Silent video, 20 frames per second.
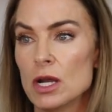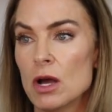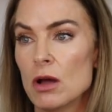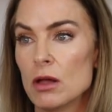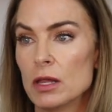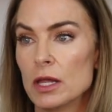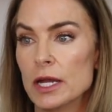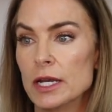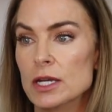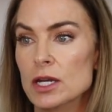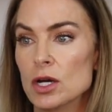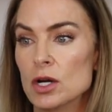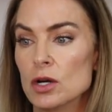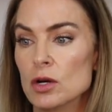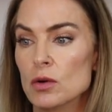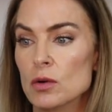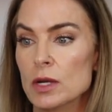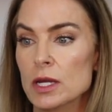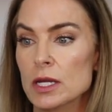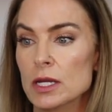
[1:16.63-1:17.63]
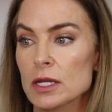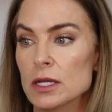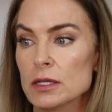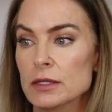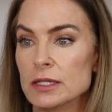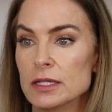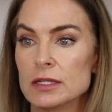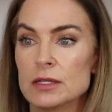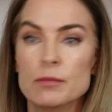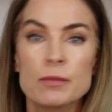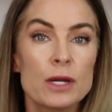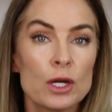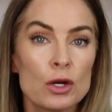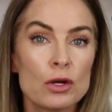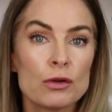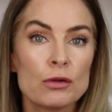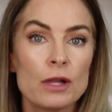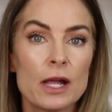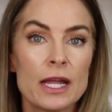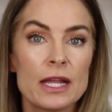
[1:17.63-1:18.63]
All I know is it's a
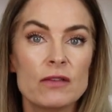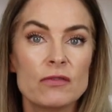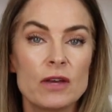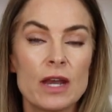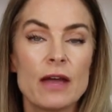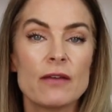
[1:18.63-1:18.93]
miracle I even